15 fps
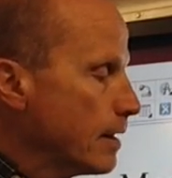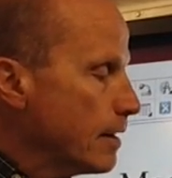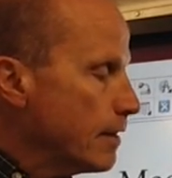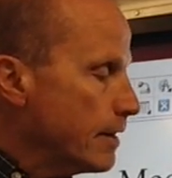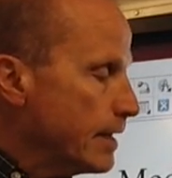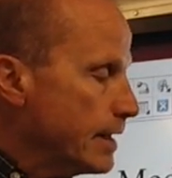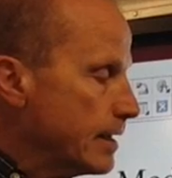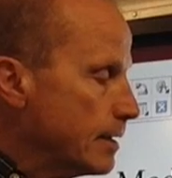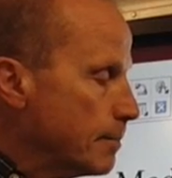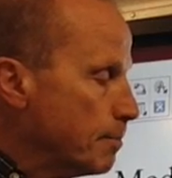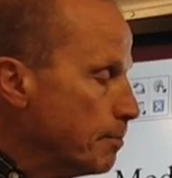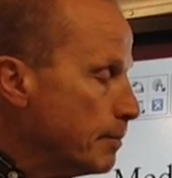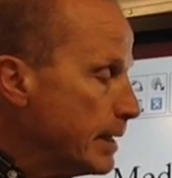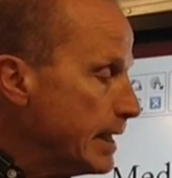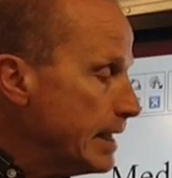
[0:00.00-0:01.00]
the
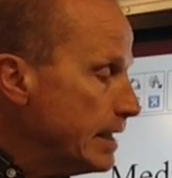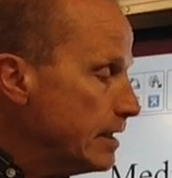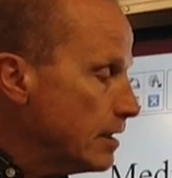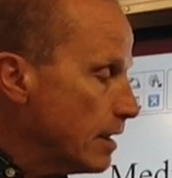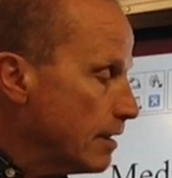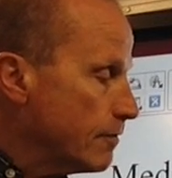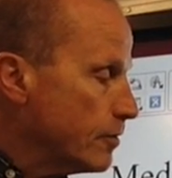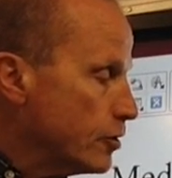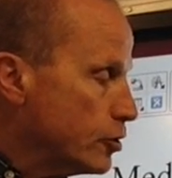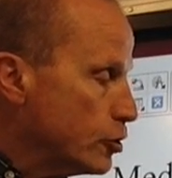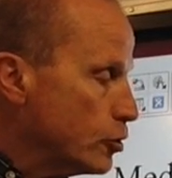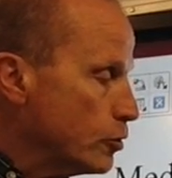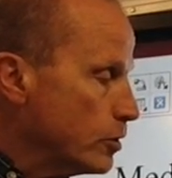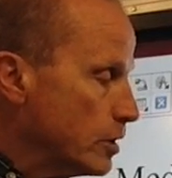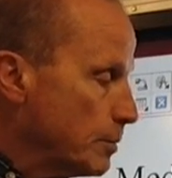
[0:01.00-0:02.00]
mean of the
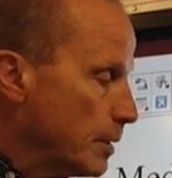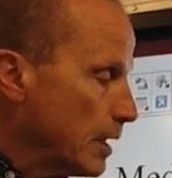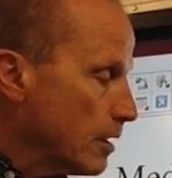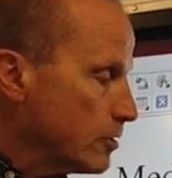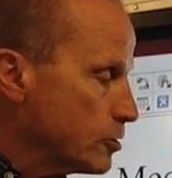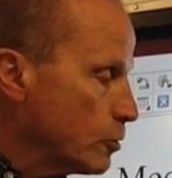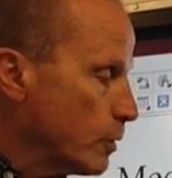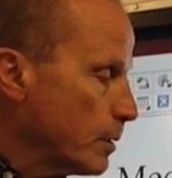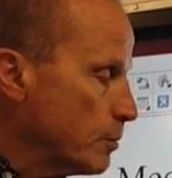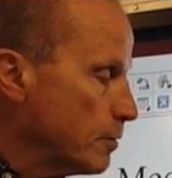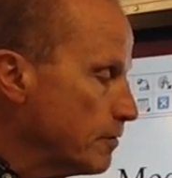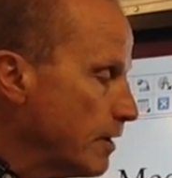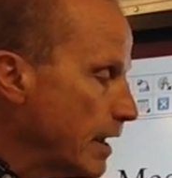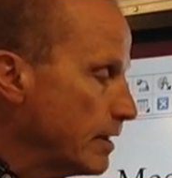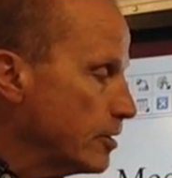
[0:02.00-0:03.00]
two in the middle. So we would
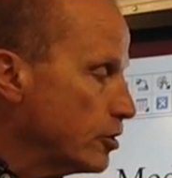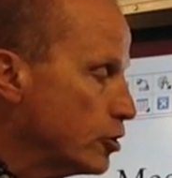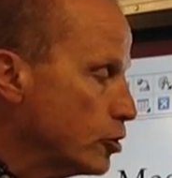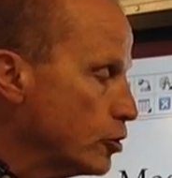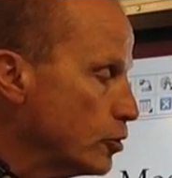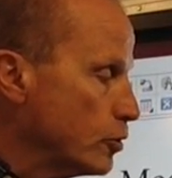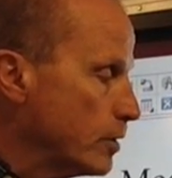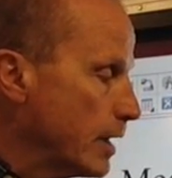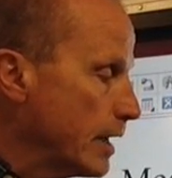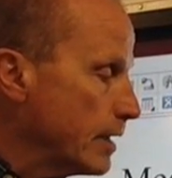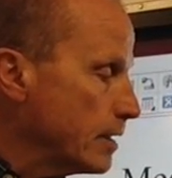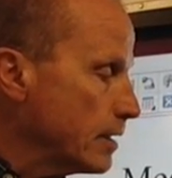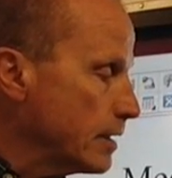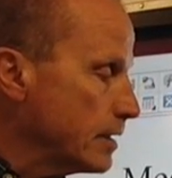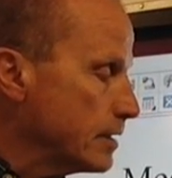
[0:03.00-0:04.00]
find the two
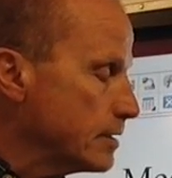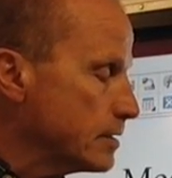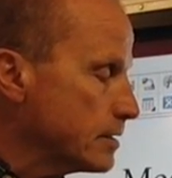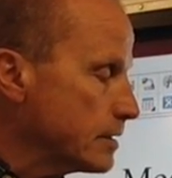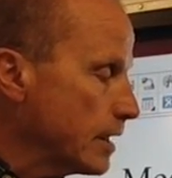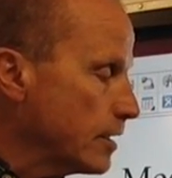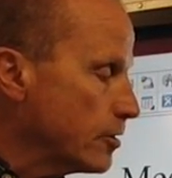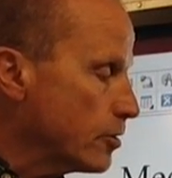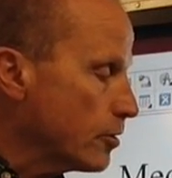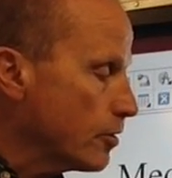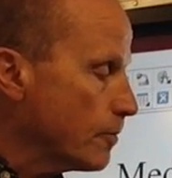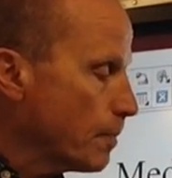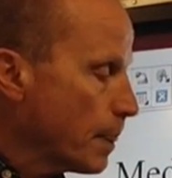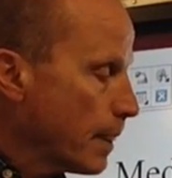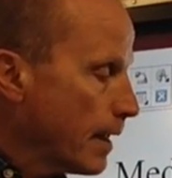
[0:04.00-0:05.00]
that is
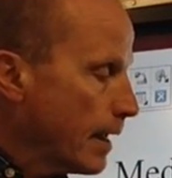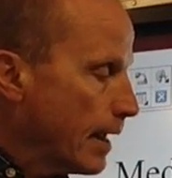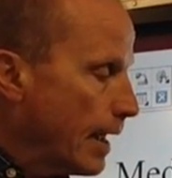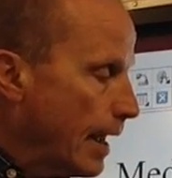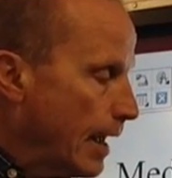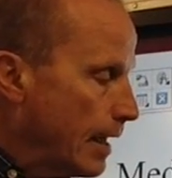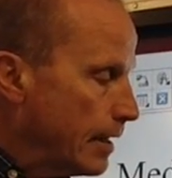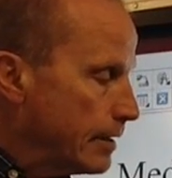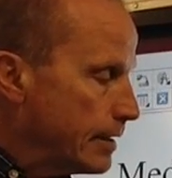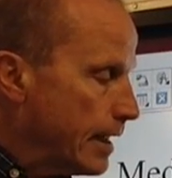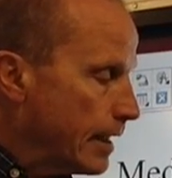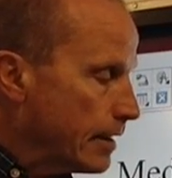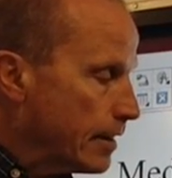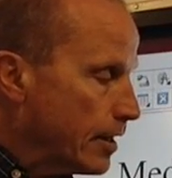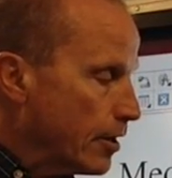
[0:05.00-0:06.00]
center and
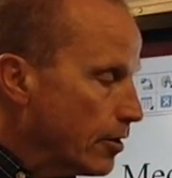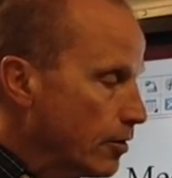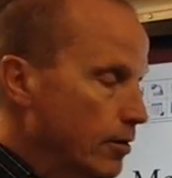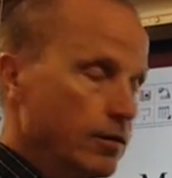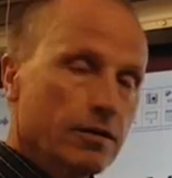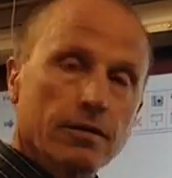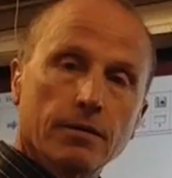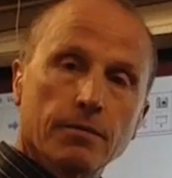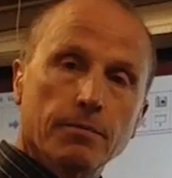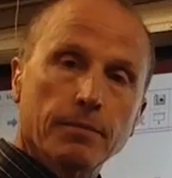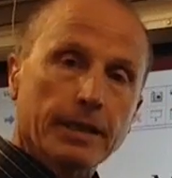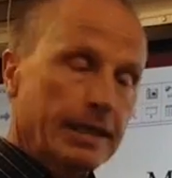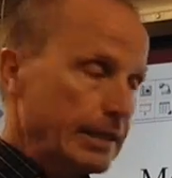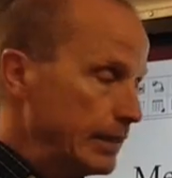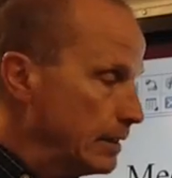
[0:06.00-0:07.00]
take their
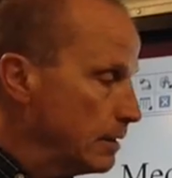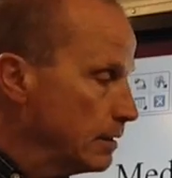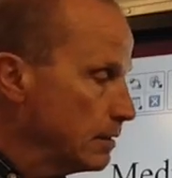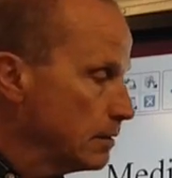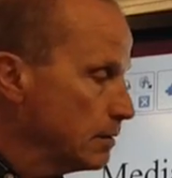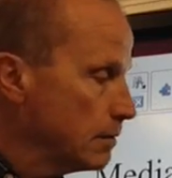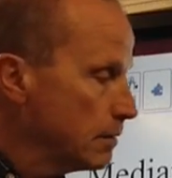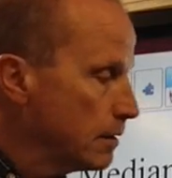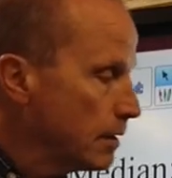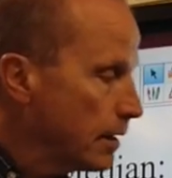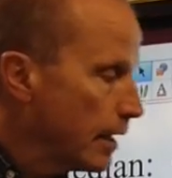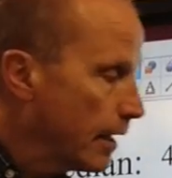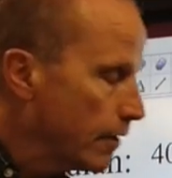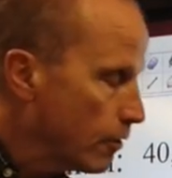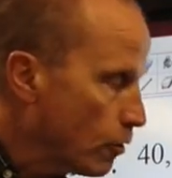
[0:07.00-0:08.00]
mean.
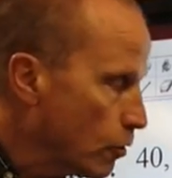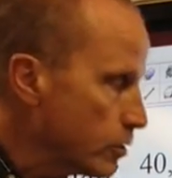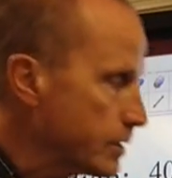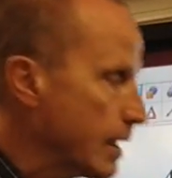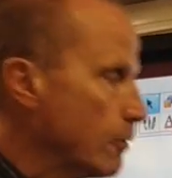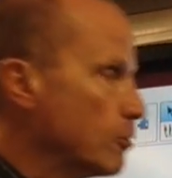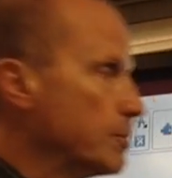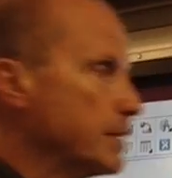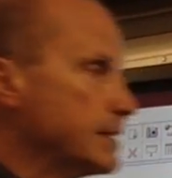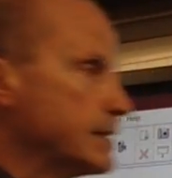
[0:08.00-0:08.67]
And of course, that would be